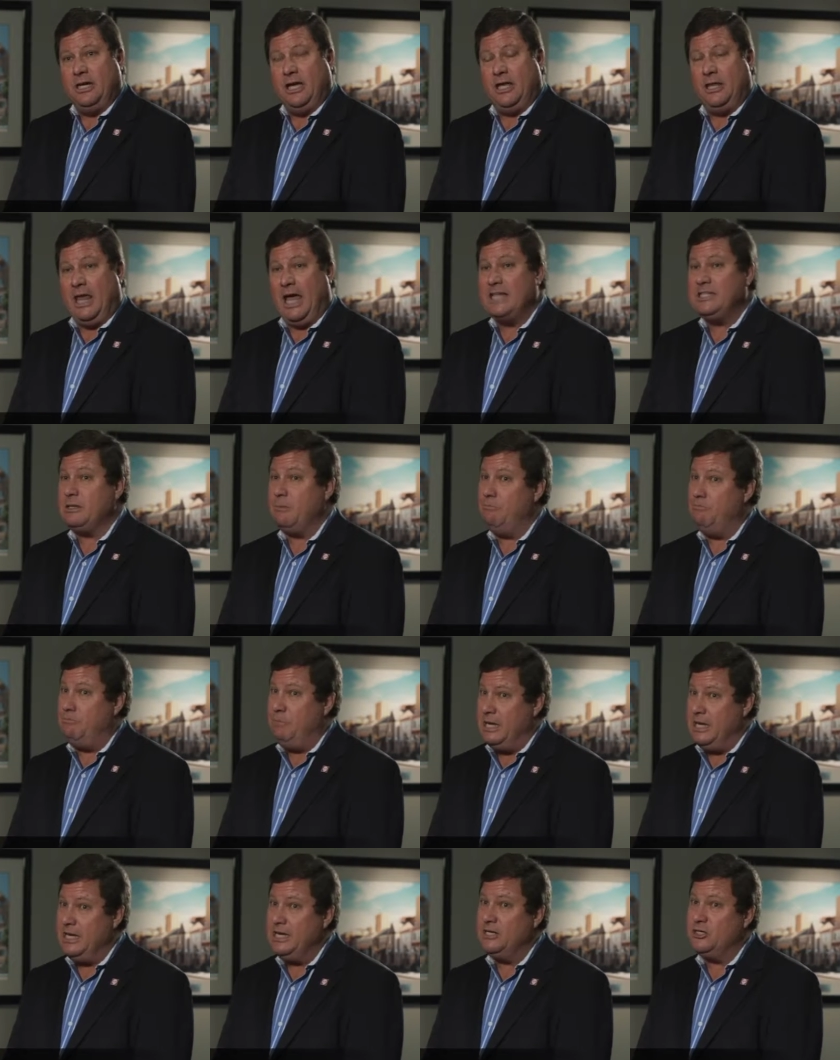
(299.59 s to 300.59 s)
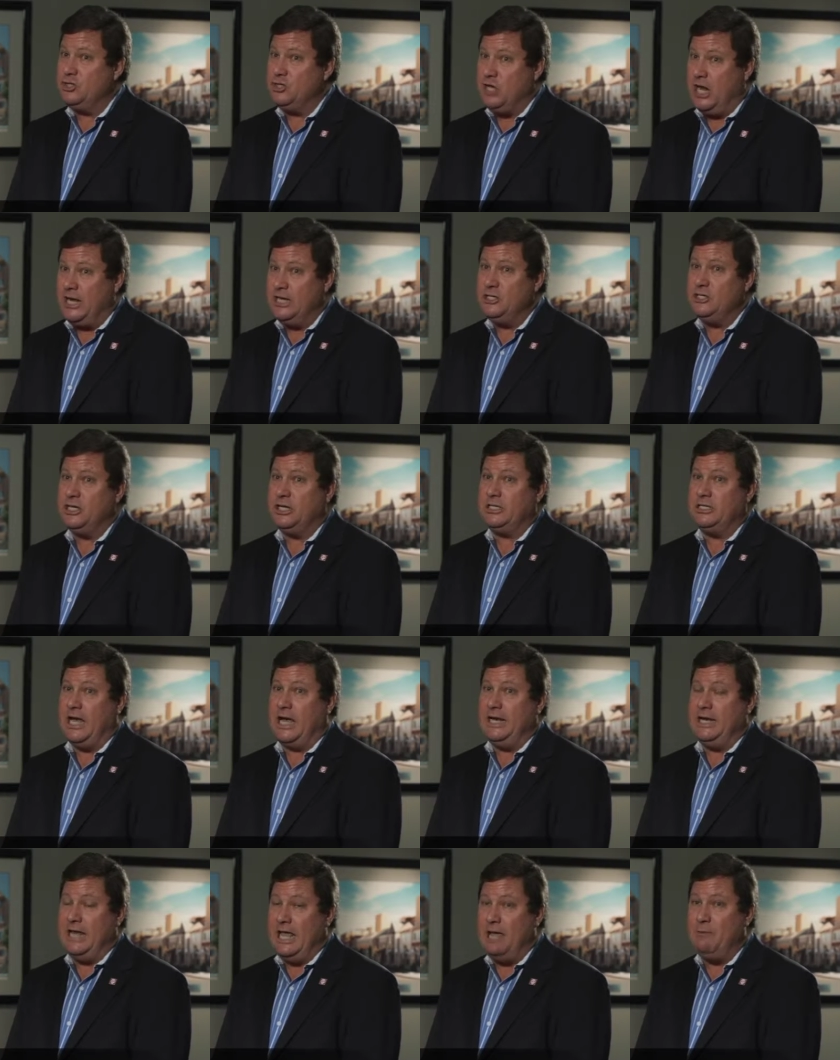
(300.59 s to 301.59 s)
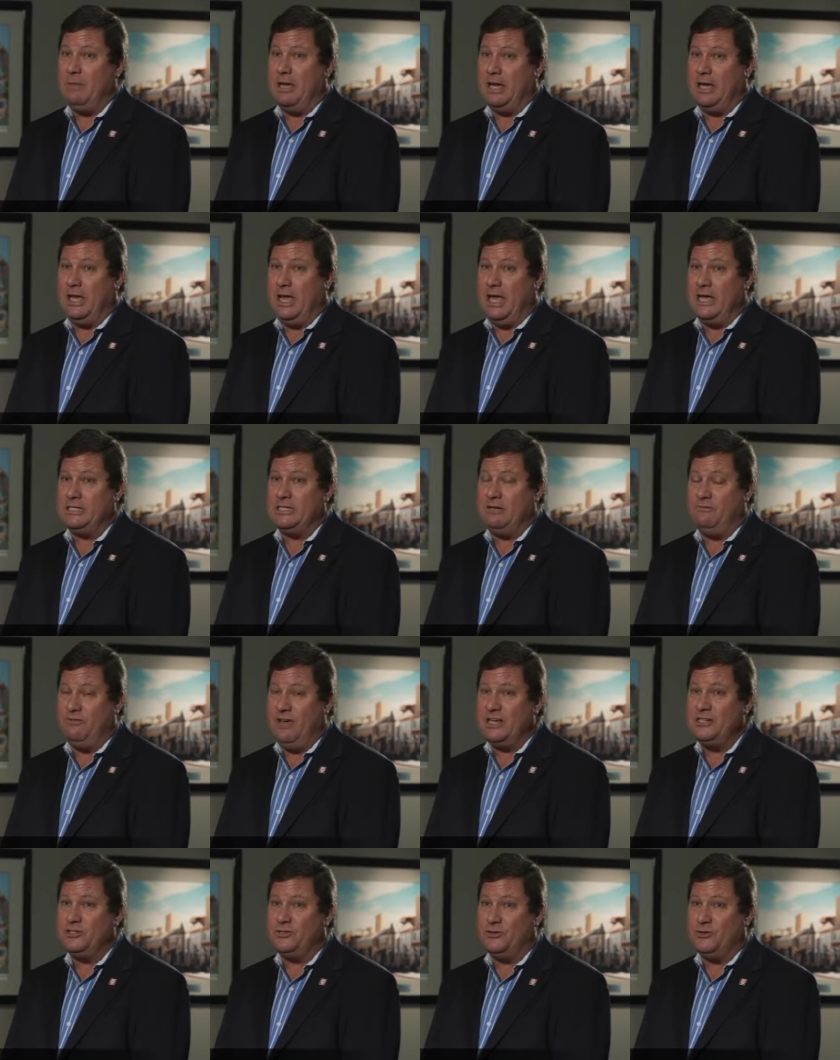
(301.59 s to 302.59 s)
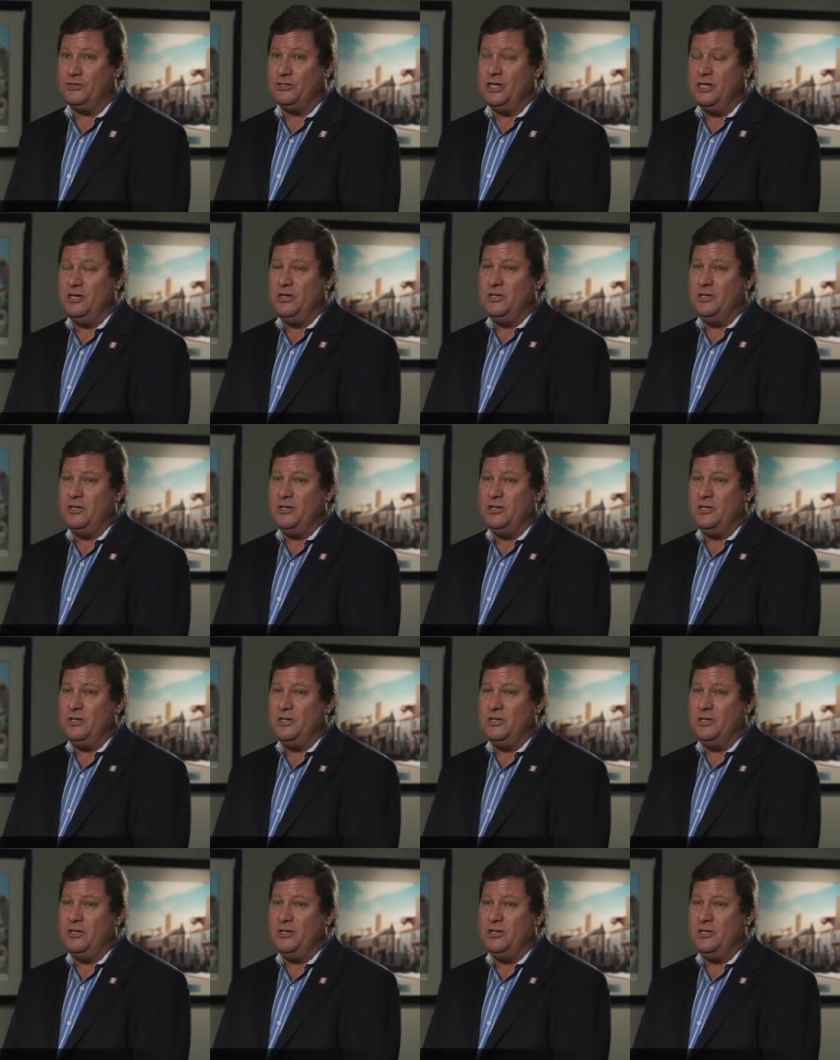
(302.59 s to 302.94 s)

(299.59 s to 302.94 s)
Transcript: And that's a big changing dynamic as investors